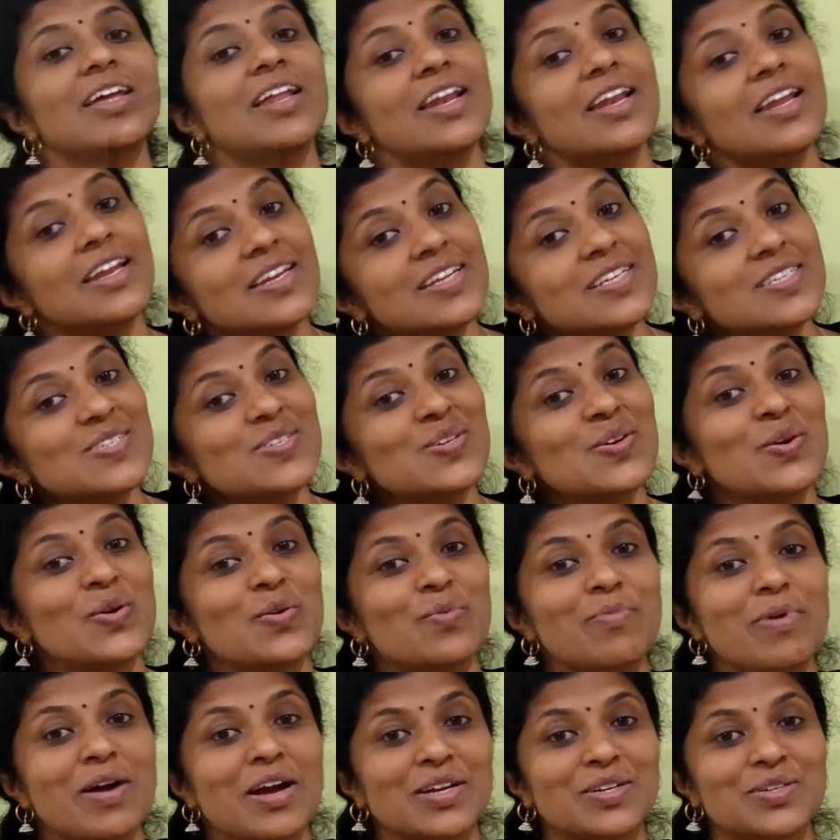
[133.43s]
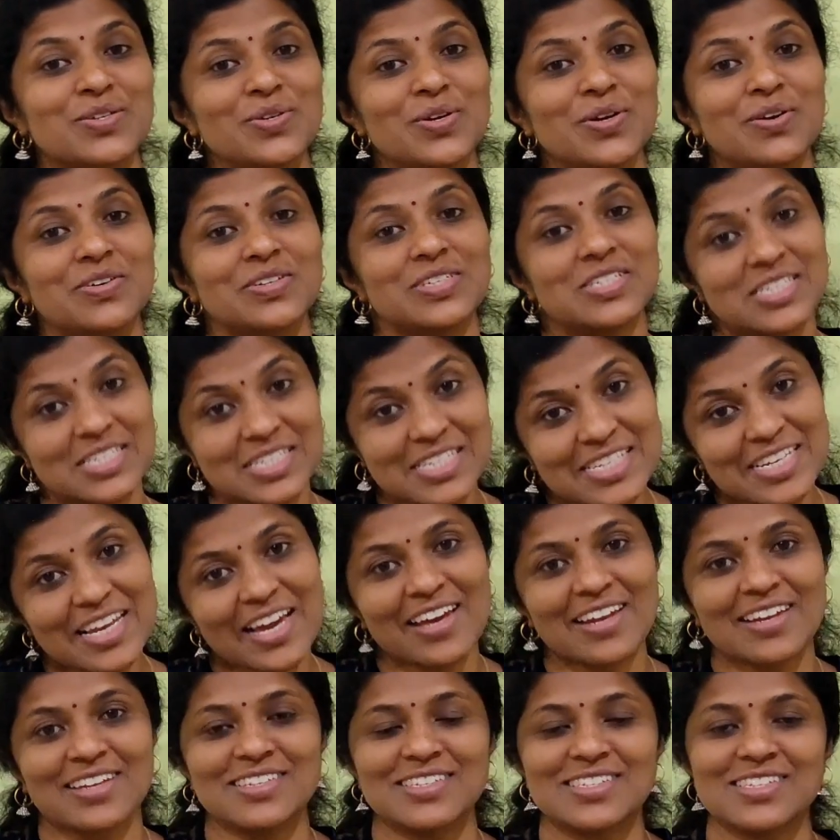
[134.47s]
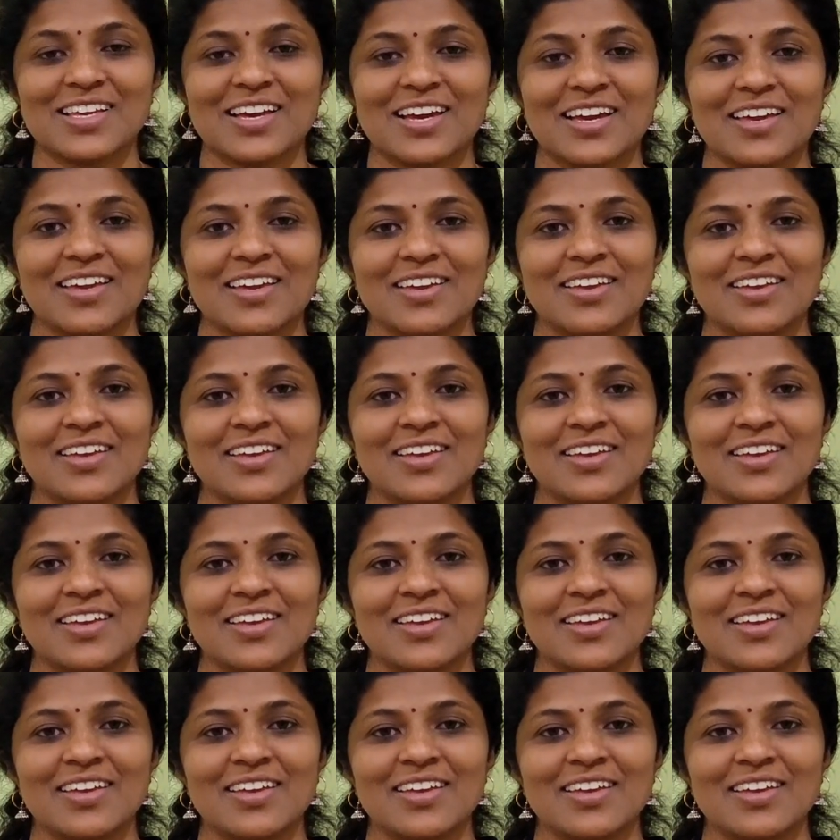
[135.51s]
Let us go back to our starry sky.